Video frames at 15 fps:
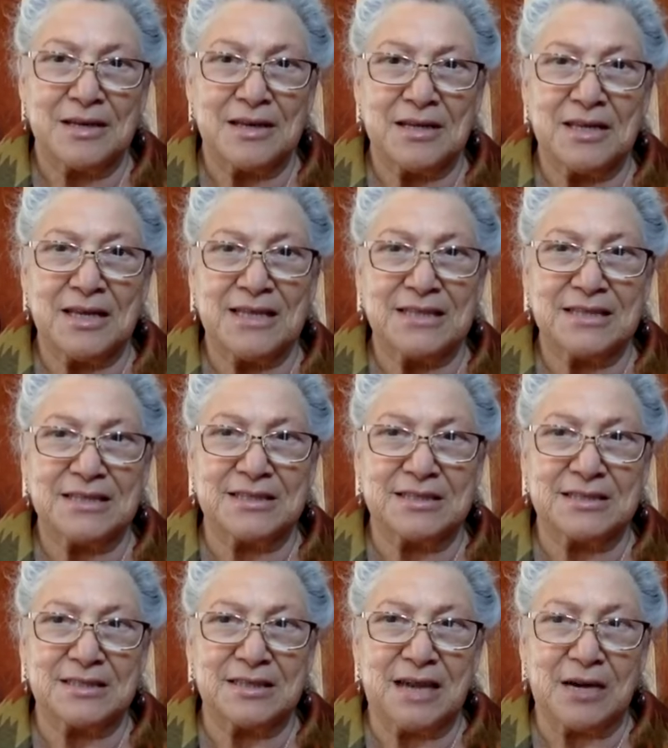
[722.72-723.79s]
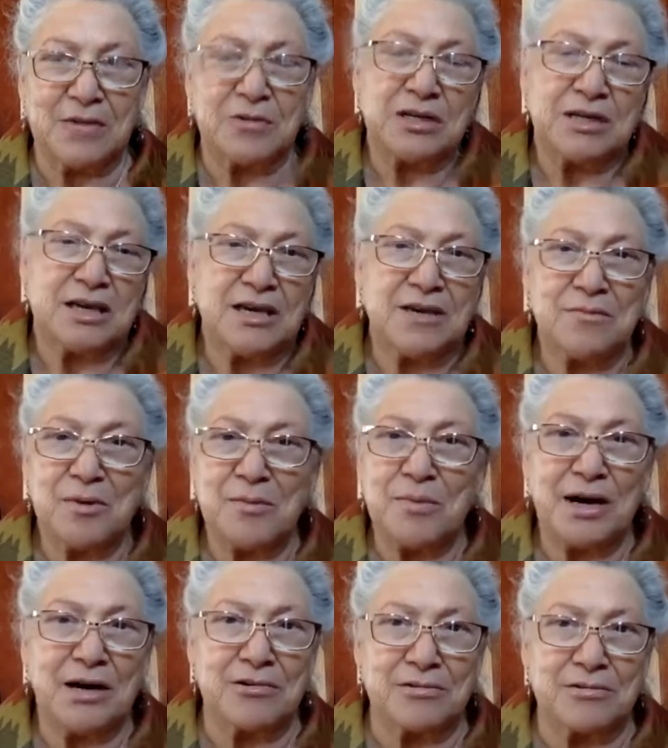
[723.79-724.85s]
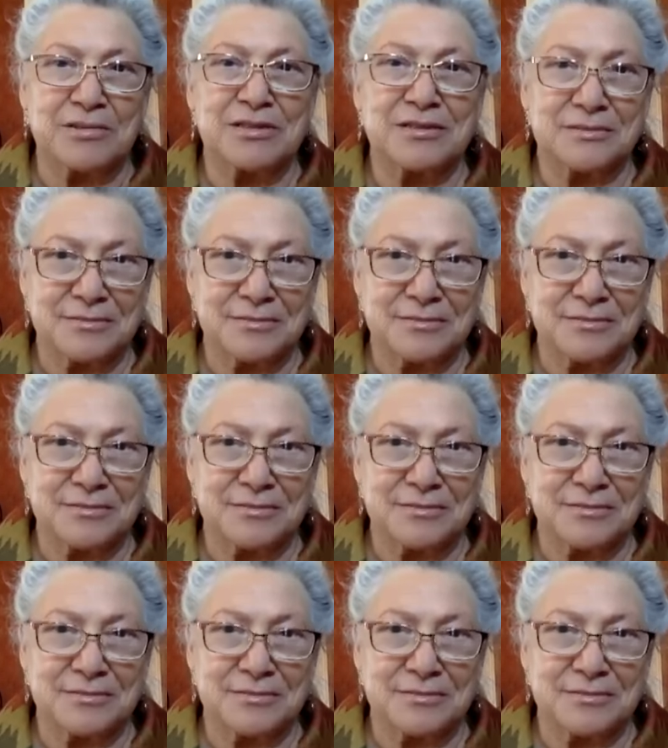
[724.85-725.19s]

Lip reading: And that's how it came about.